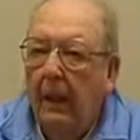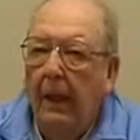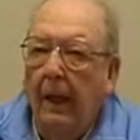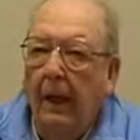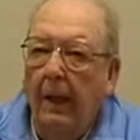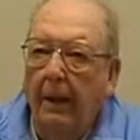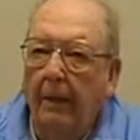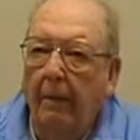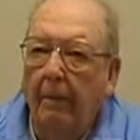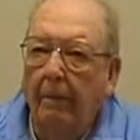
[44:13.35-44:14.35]

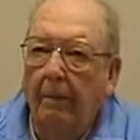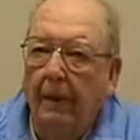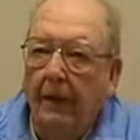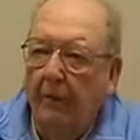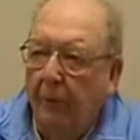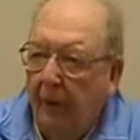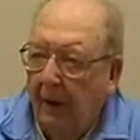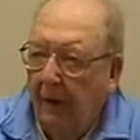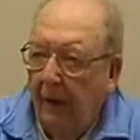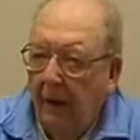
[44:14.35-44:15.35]
and that's
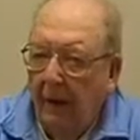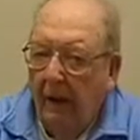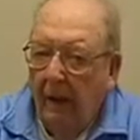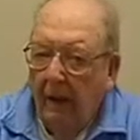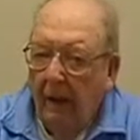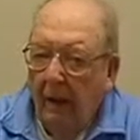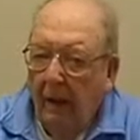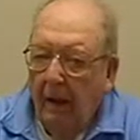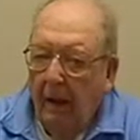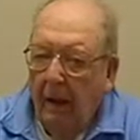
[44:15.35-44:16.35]
where
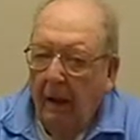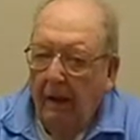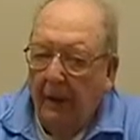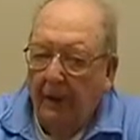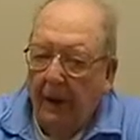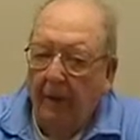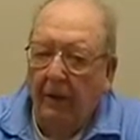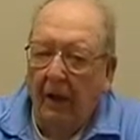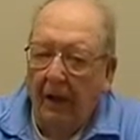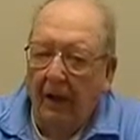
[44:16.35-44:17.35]
uh, they
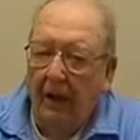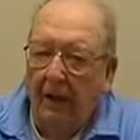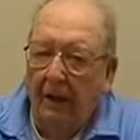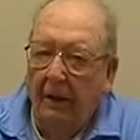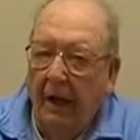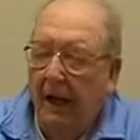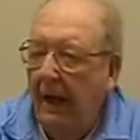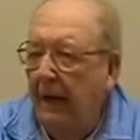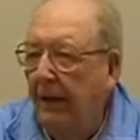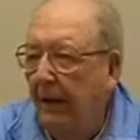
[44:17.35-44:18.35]
calculated that I
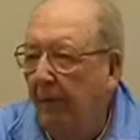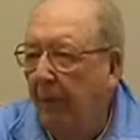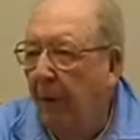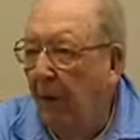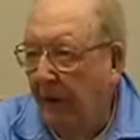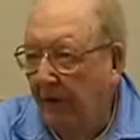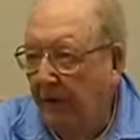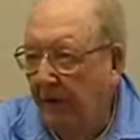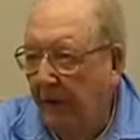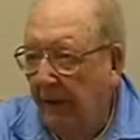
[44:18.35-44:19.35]
had enough
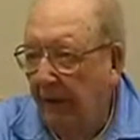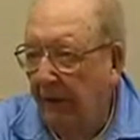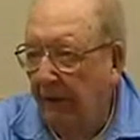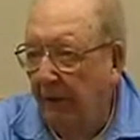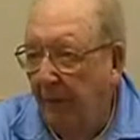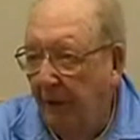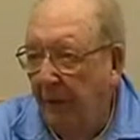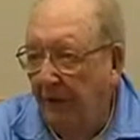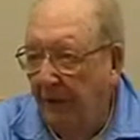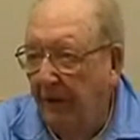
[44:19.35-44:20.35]
points. There was a
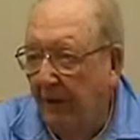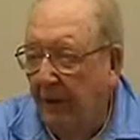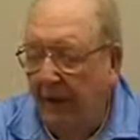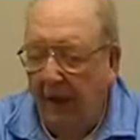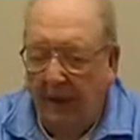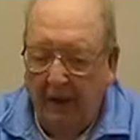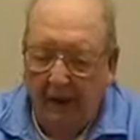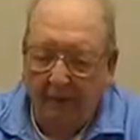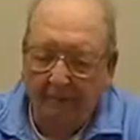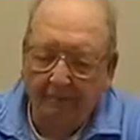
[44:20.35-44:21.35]
point system at that time.